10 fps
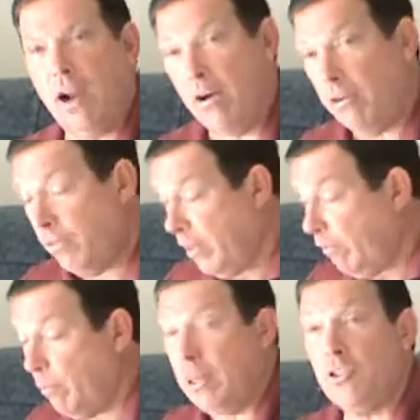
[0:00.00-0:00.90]
However, the
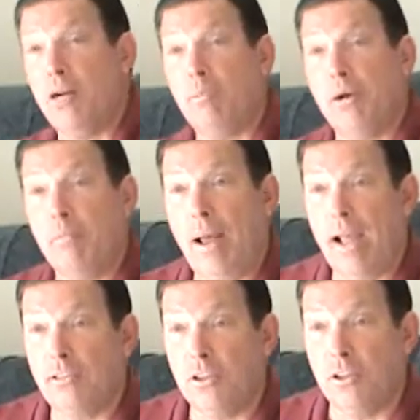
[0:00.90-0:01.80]
information I bring
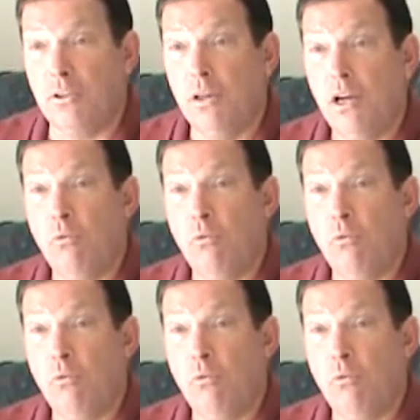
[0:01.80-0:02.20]
back to you